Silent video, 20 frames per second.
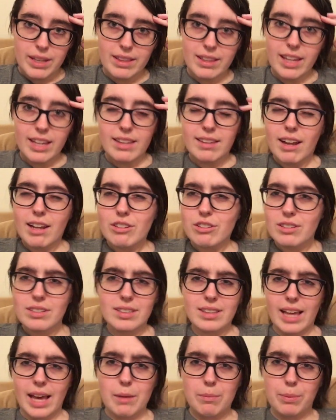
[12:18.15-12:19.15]
And like not
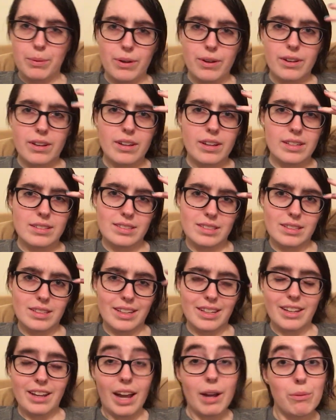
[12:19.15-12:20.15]
just that book because
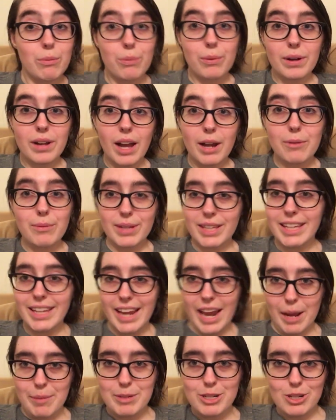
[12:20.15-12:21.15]
like I, I
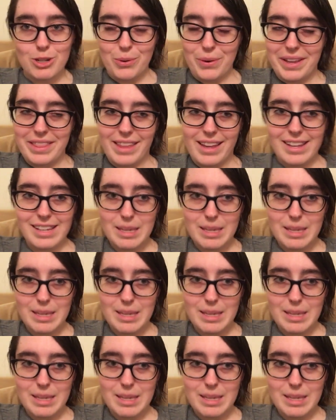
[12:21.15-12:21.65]
really am enjoying that.